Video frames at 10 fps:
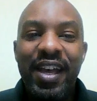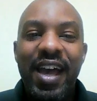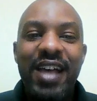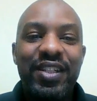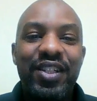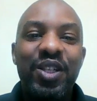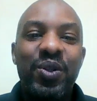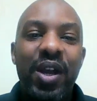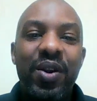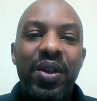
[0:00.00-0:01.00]
As a 6th
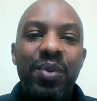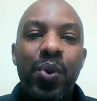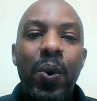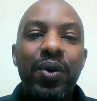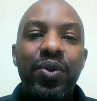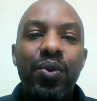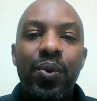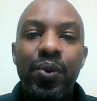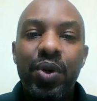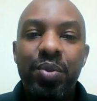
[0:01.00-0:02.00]
grader, he poured through the
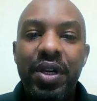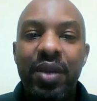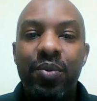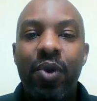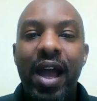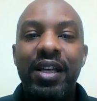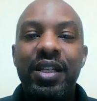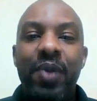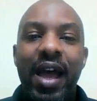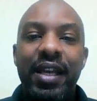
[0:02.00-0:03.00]
rule book and
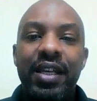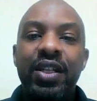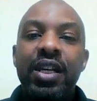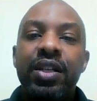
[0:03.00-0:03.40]
practice packets